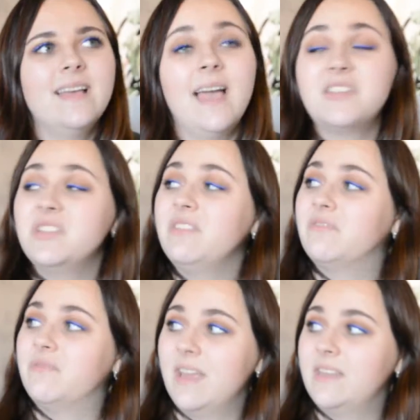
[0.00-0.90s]
I actually
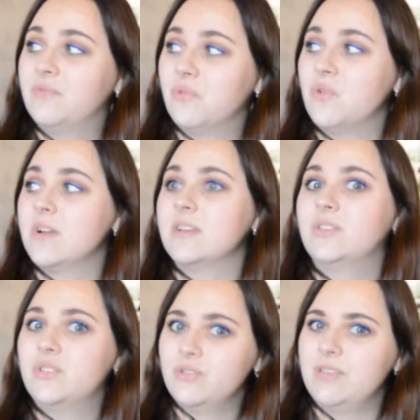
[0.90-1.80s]
read Roar
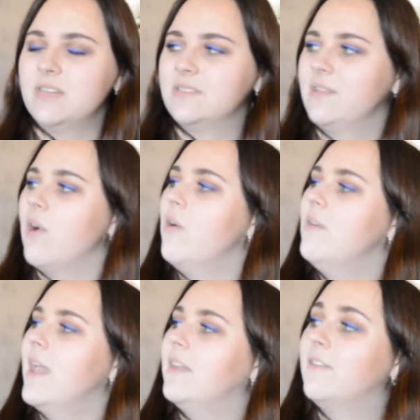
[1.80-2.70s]
two years
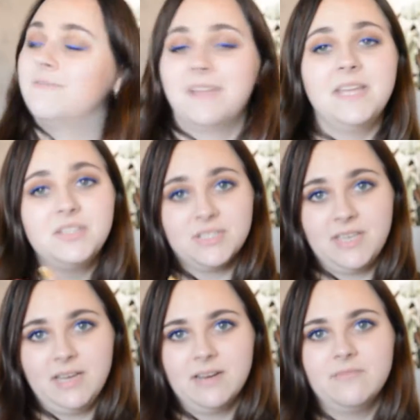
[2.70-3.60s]
ago and Rage is
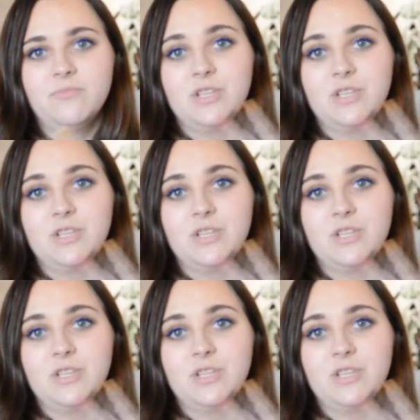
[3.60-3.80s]
here,